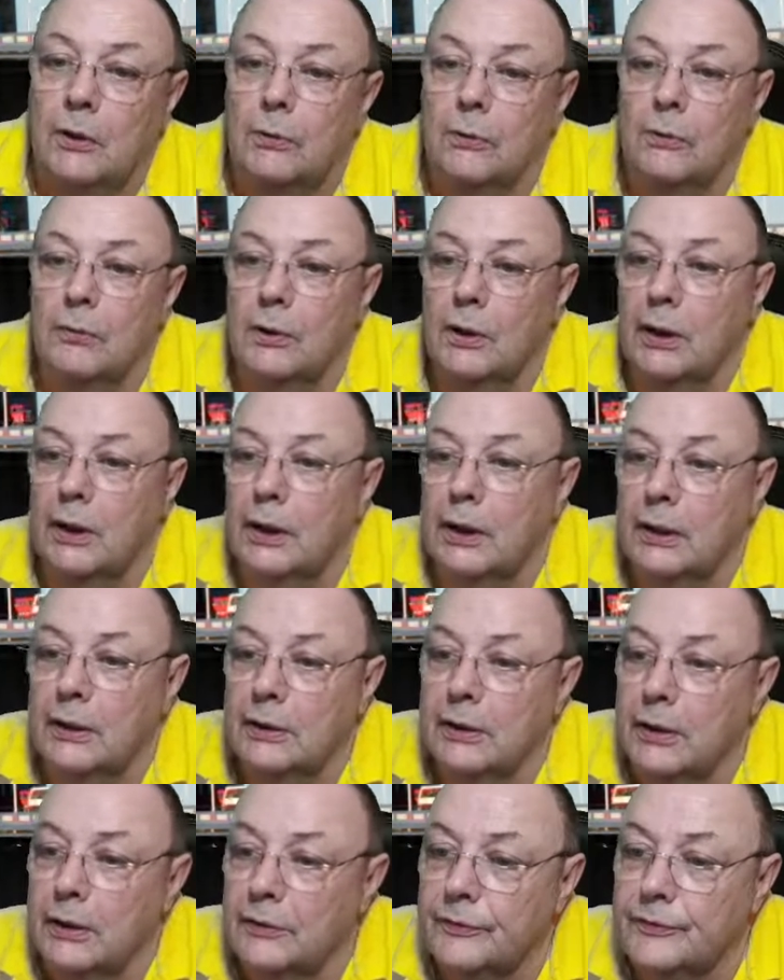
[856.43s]
Right,
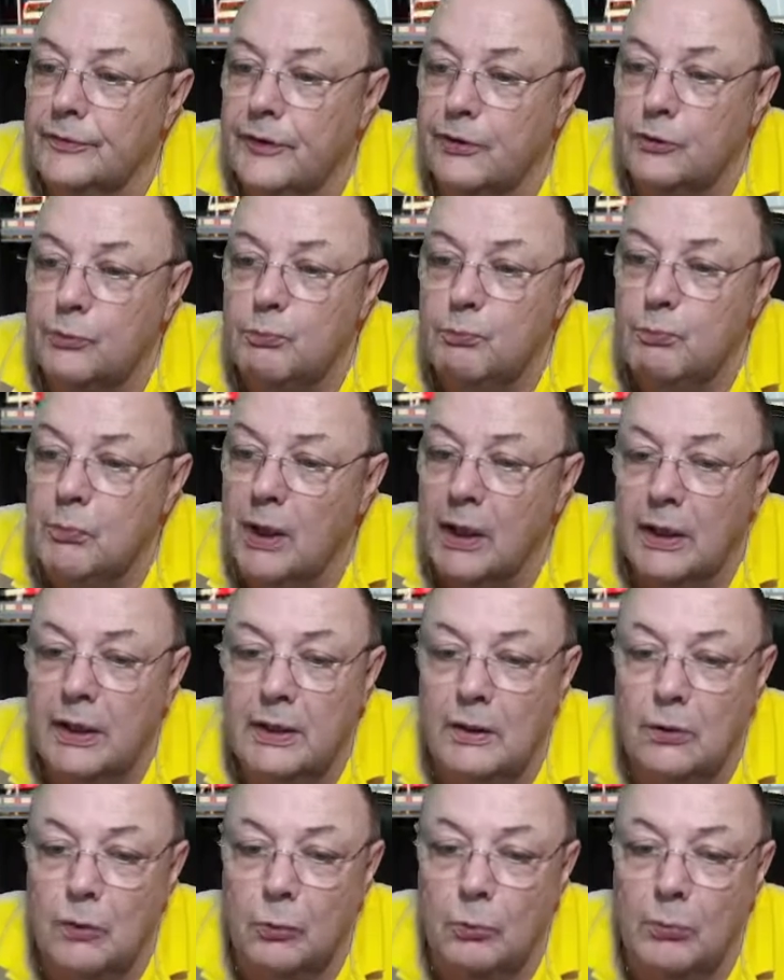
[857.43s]
now this
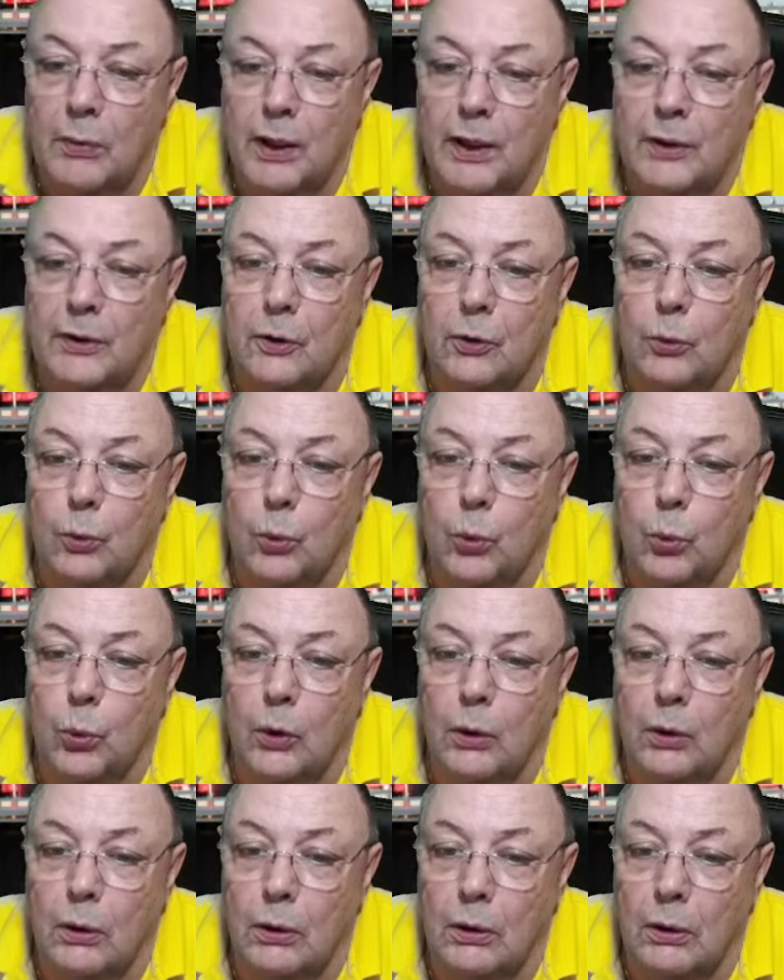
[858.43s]
may or may not
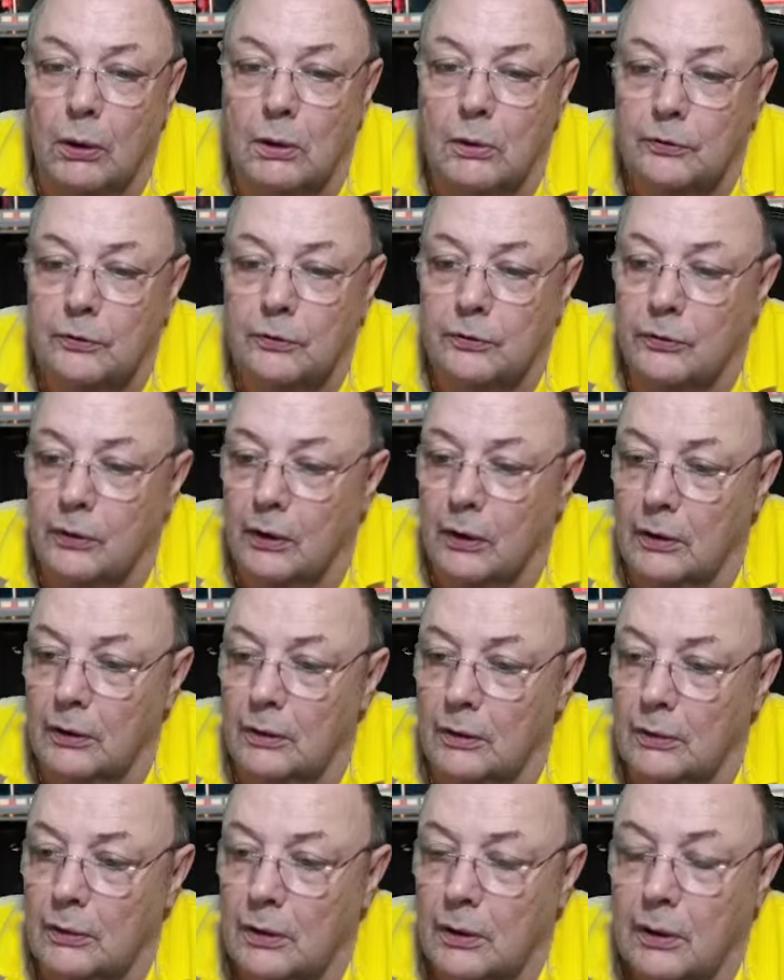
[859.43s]
work,
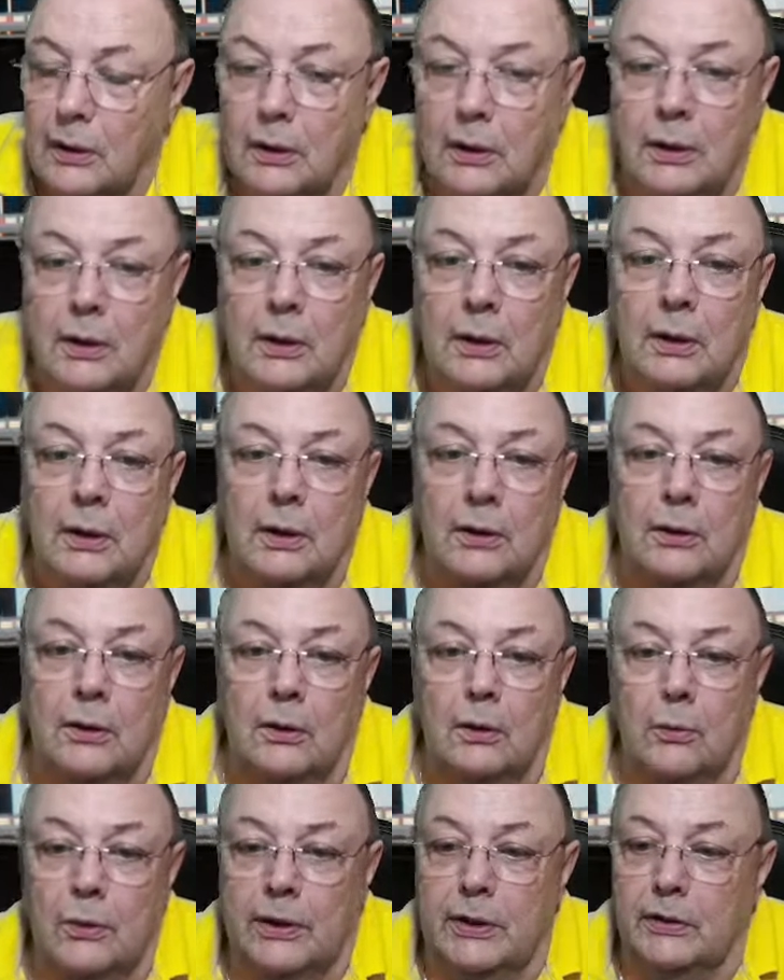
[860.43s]
so
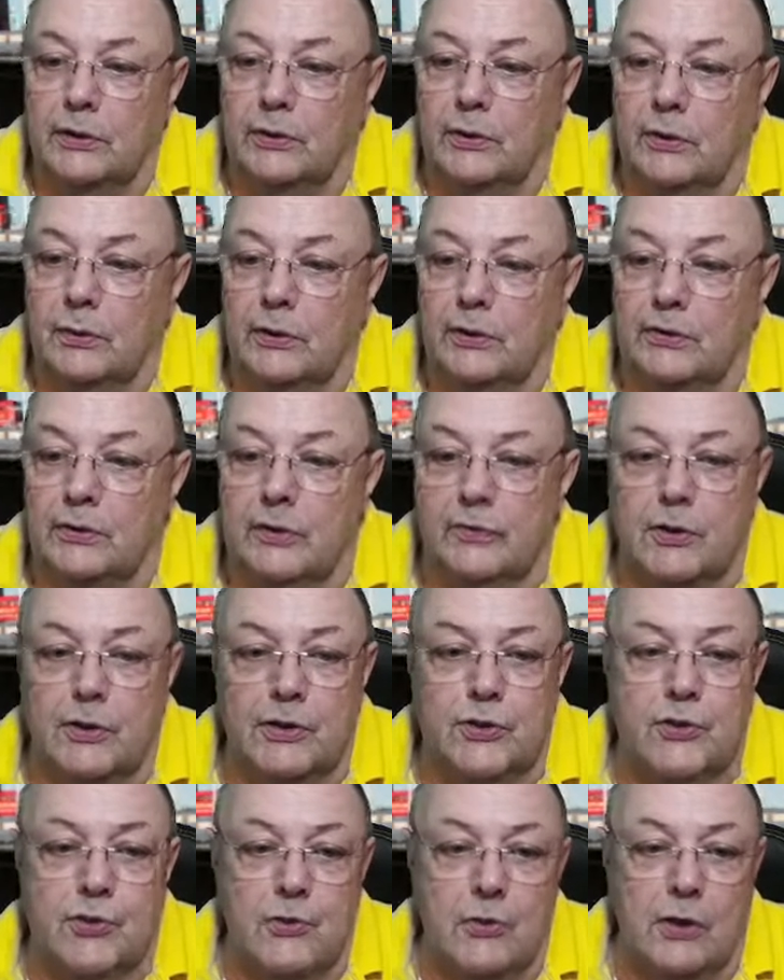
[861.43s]
all we can do is give it a
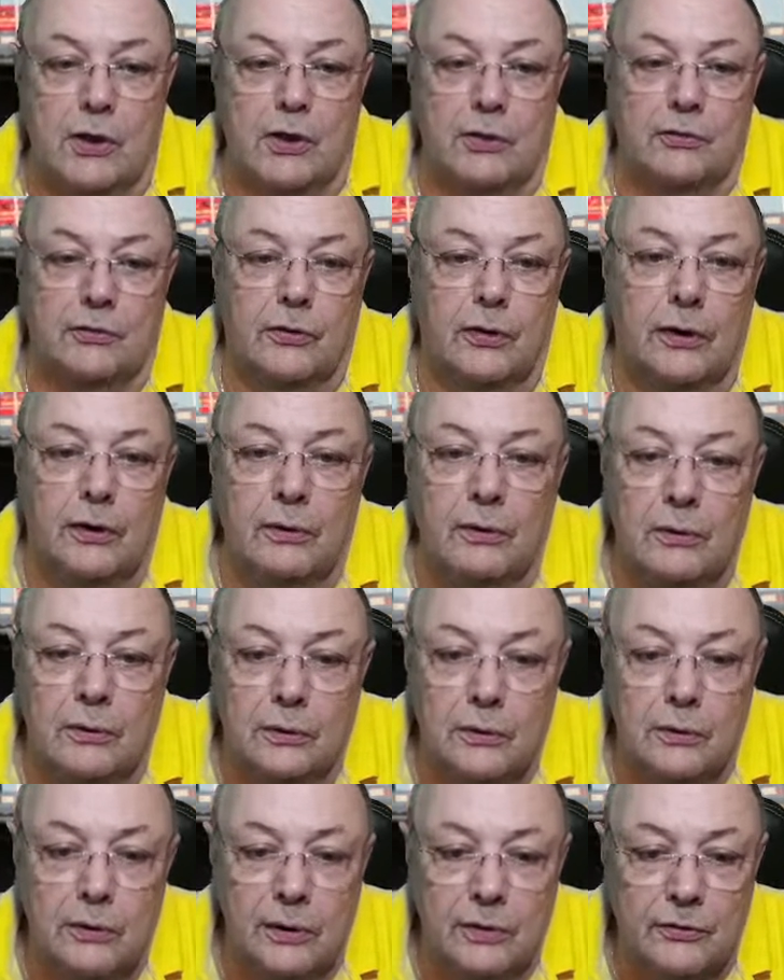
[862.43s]
try. So
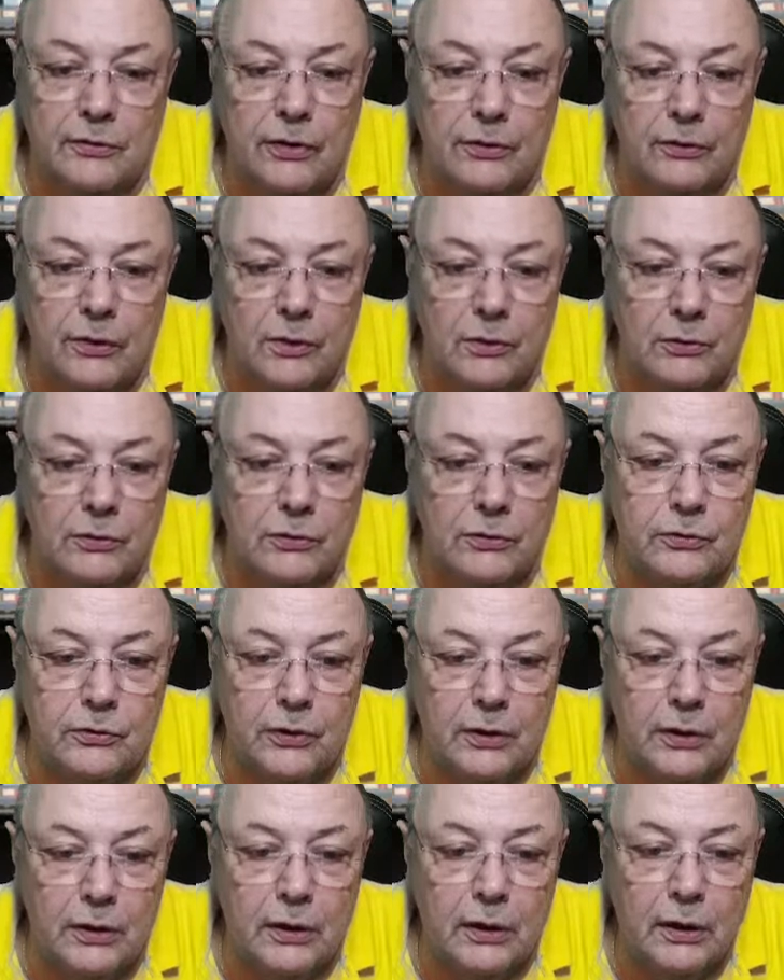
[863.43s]
let's have a look and
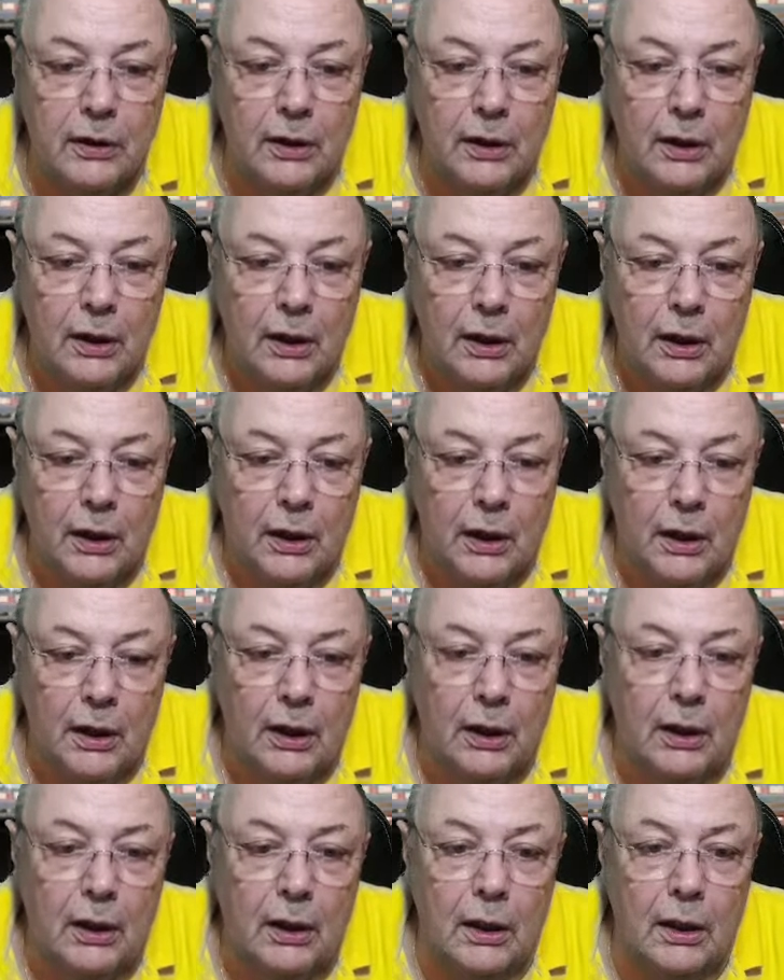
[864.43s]
see.
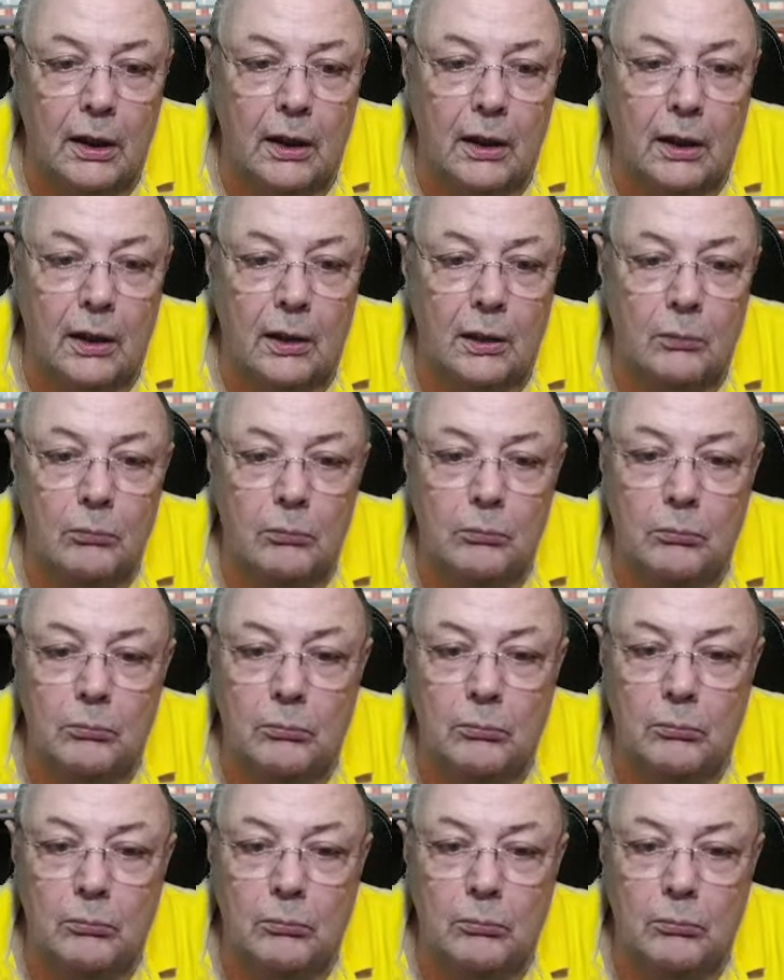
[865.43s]
Right,